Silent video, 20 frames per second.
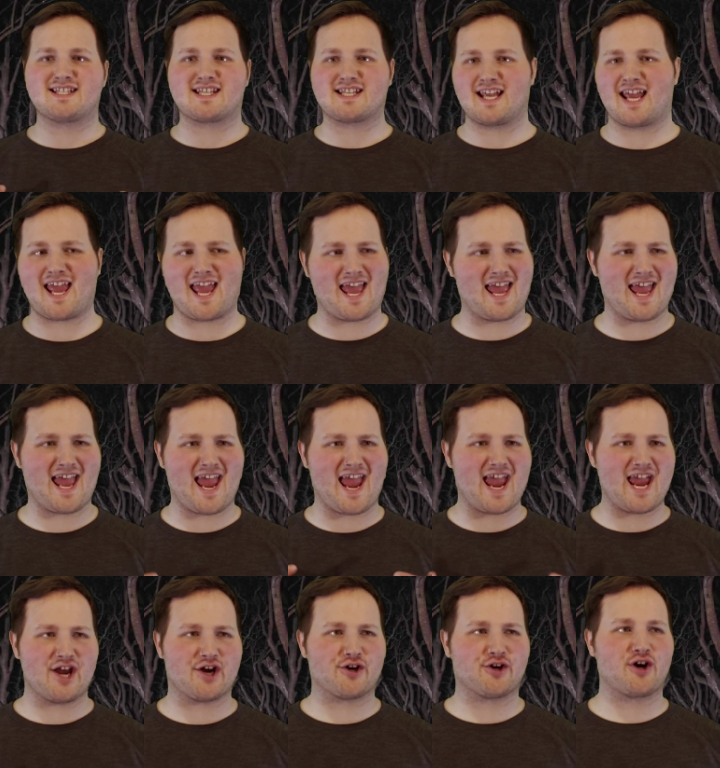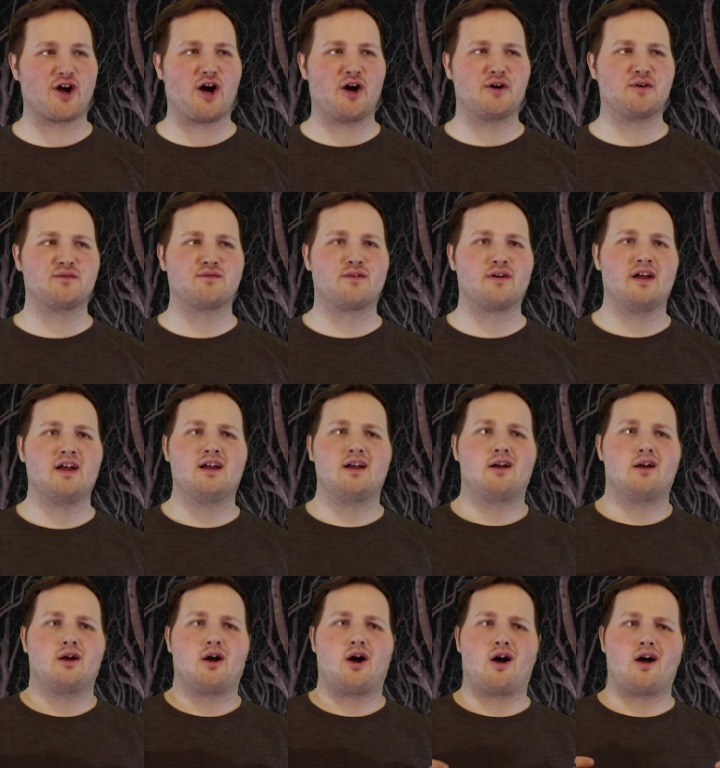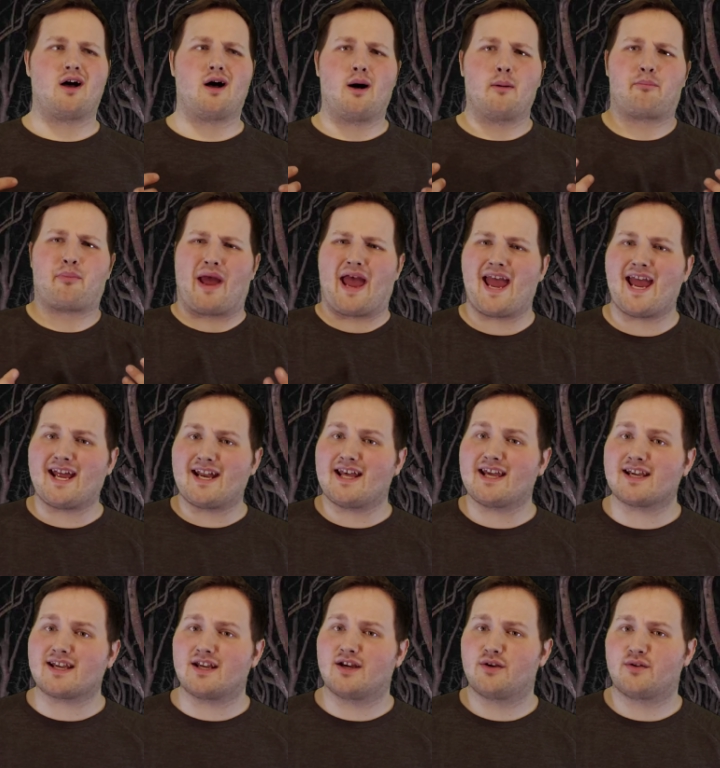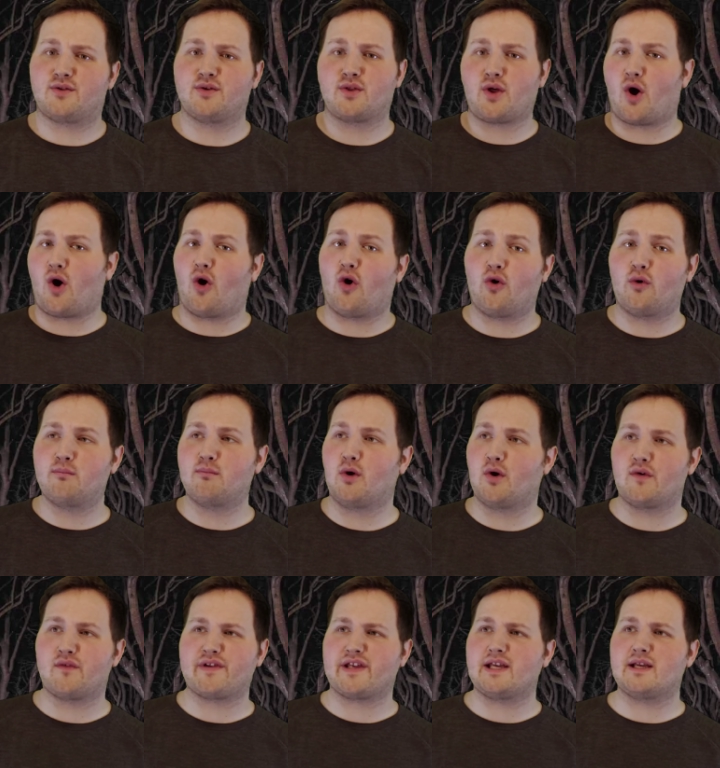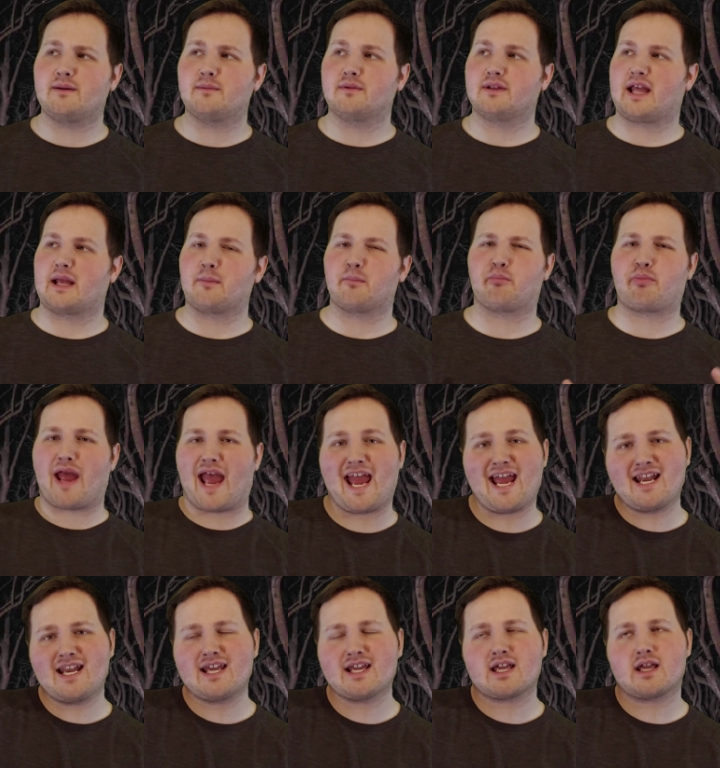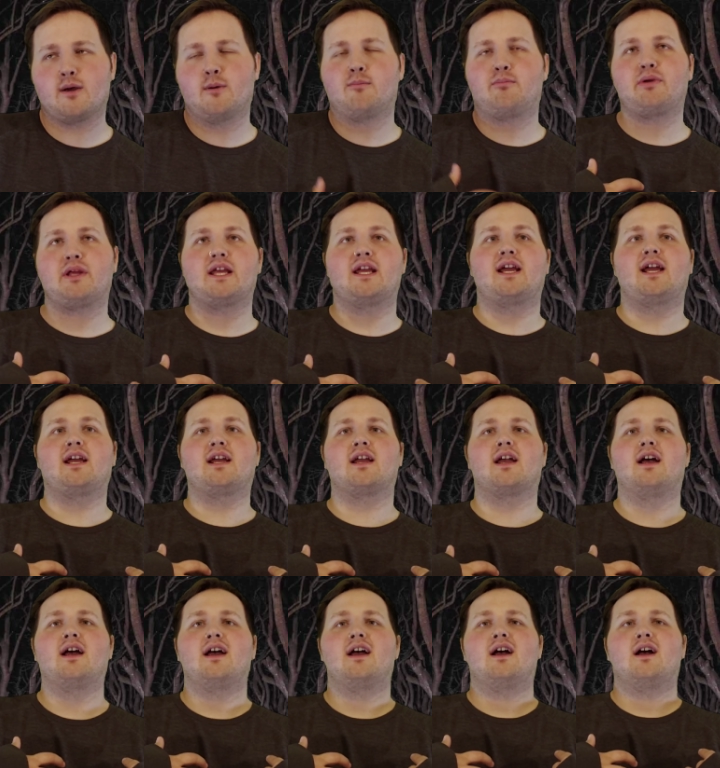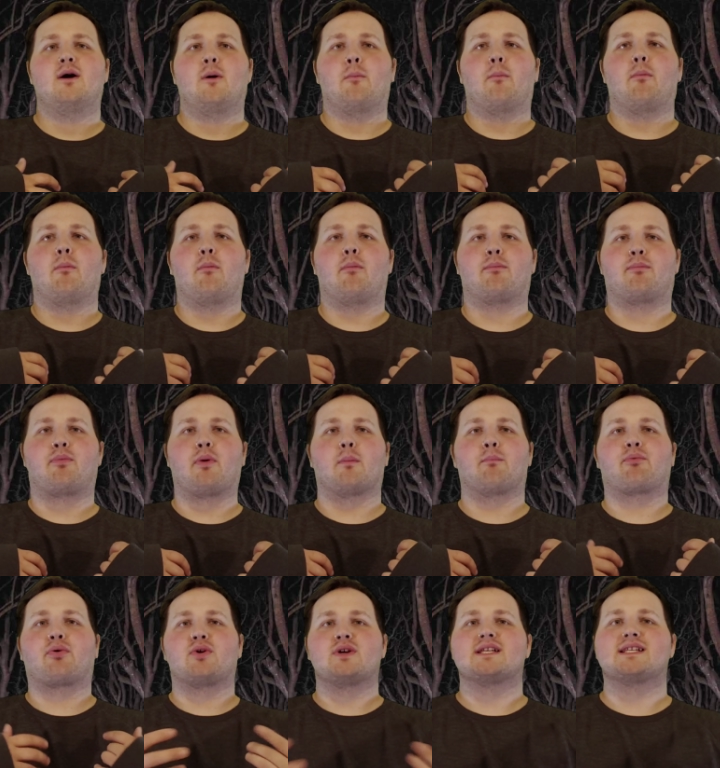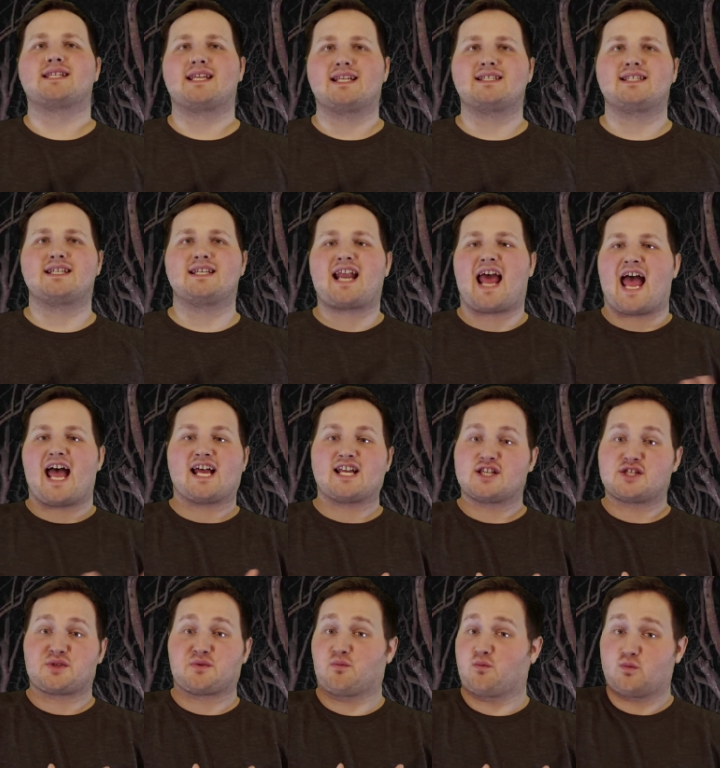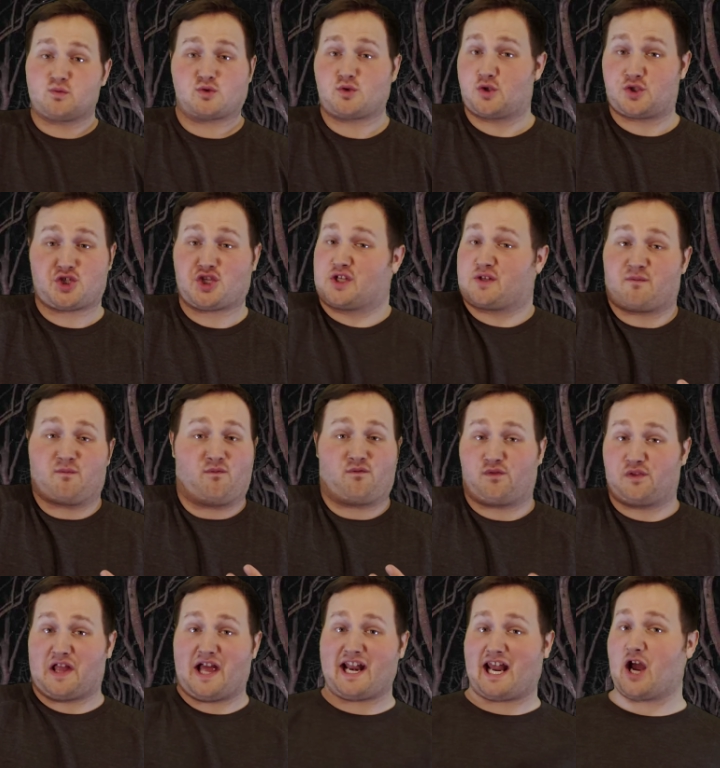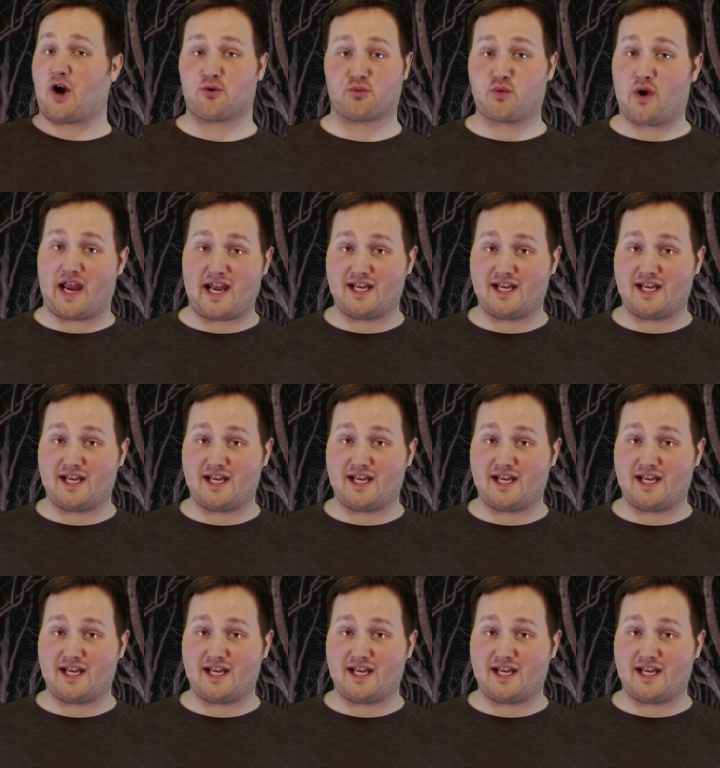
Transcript: this air of a uh, panic through the whole movie, like panic being presented as just flat out